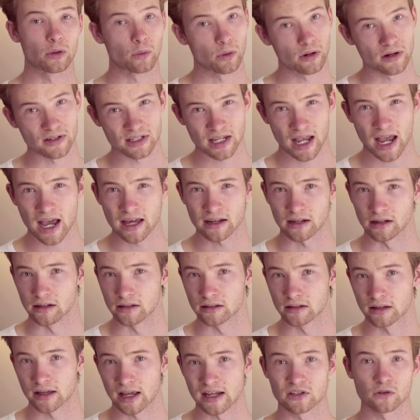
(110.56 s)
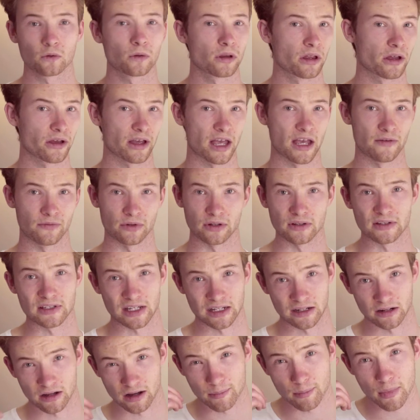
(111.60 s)
whereas Hannah has all her evidence
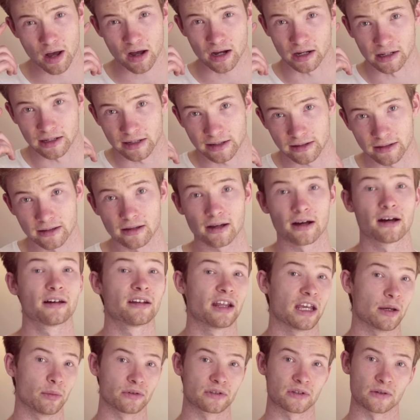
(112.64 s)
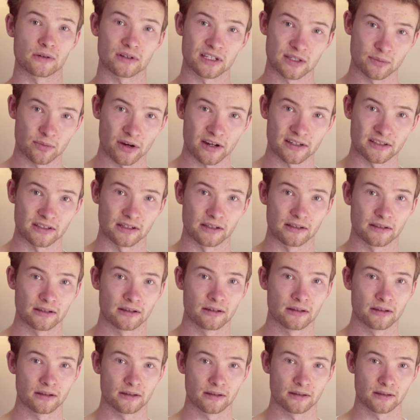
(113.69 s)
in her mind, unable to express it.
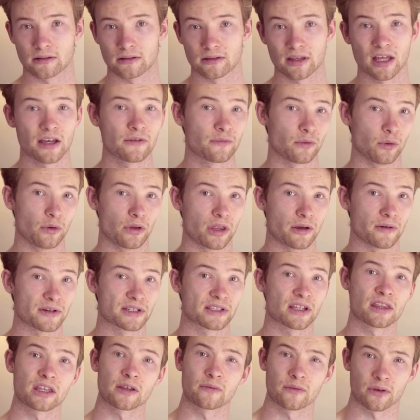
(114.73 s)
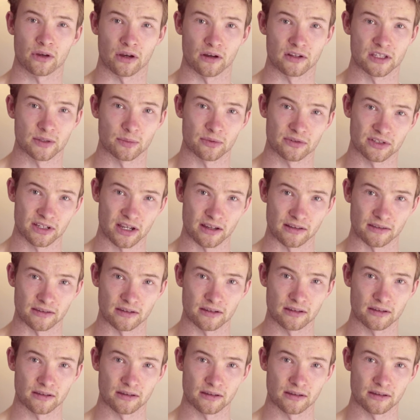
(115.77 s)
Therefore, there is nothing for her to present.